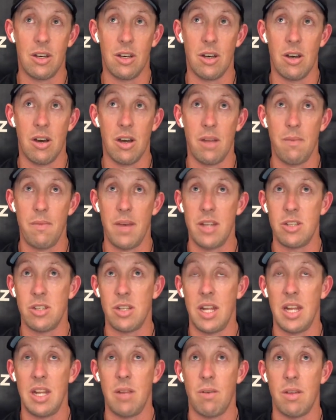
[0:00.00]
I'd imagine
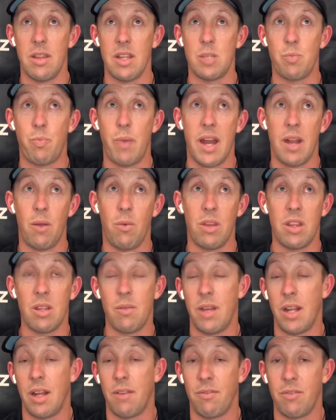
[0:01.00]
anyone that's batted with him,
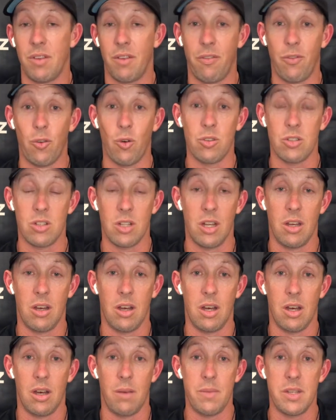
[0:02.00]
unfortunately
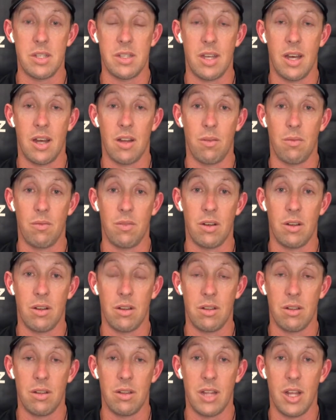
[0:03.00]
I missed out
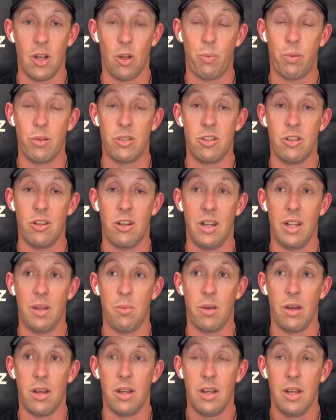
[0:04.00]
on that opportunity,
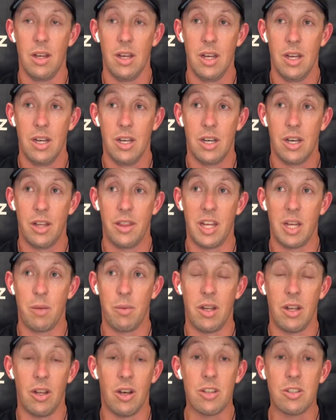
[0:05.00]
but I think it'd
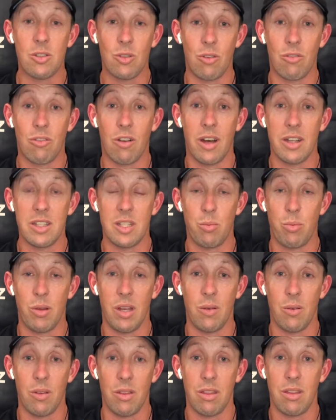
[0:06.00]
be a nice little ride to be
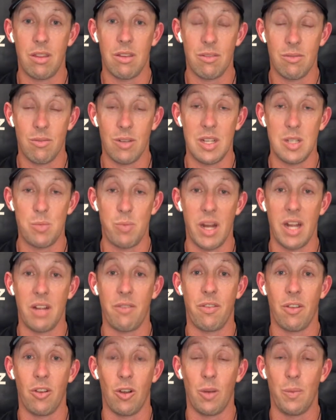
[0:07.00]
with when he's batting
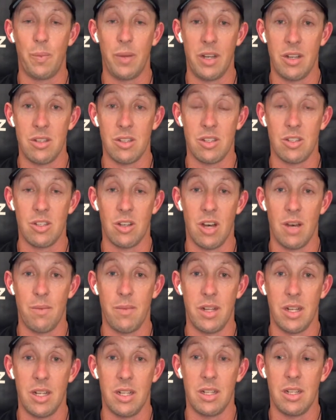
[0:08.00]
for long periods of time,
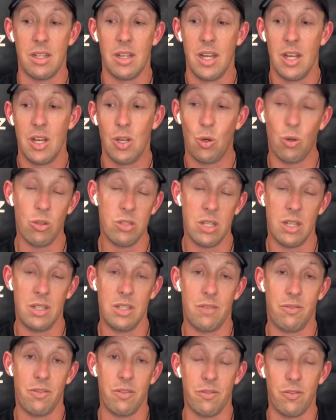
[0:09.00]
and also in
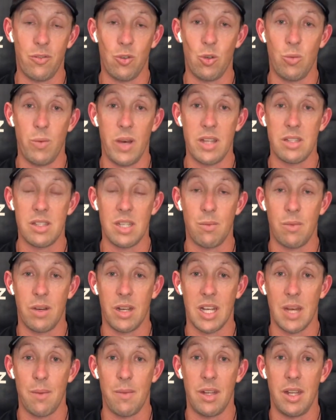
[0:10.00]
different formats, someone
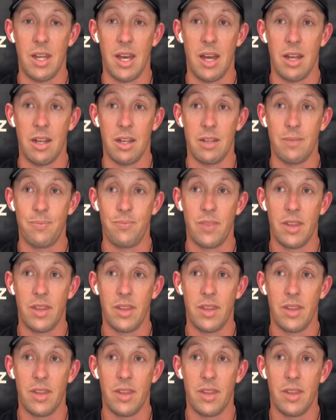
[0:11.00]
coming down and